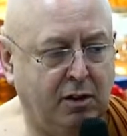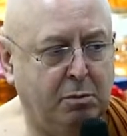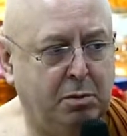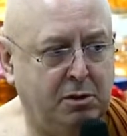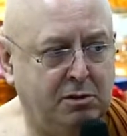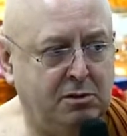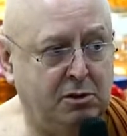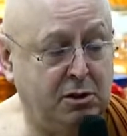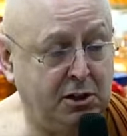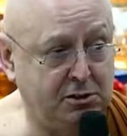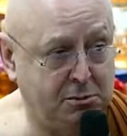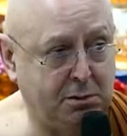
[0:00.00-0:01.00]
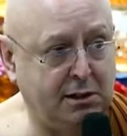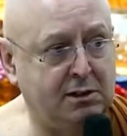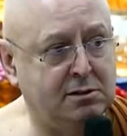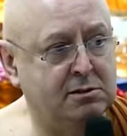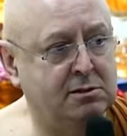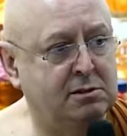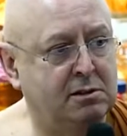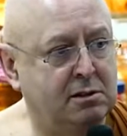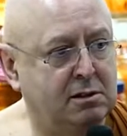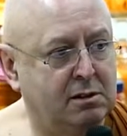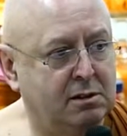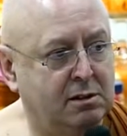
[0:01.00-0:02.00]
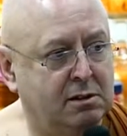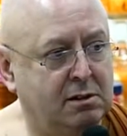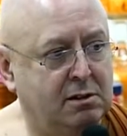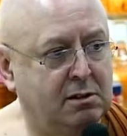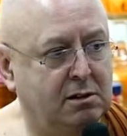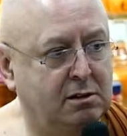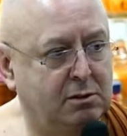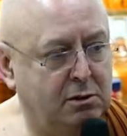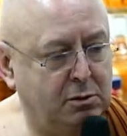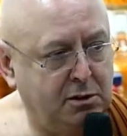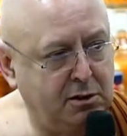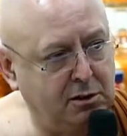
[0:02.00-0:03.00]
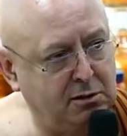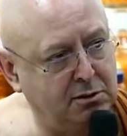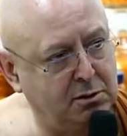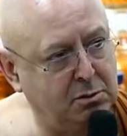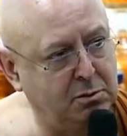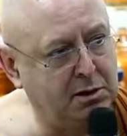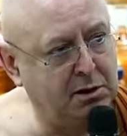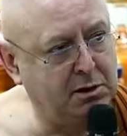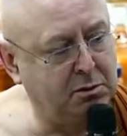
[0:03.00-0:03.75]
Person, you need space to do it in your own way,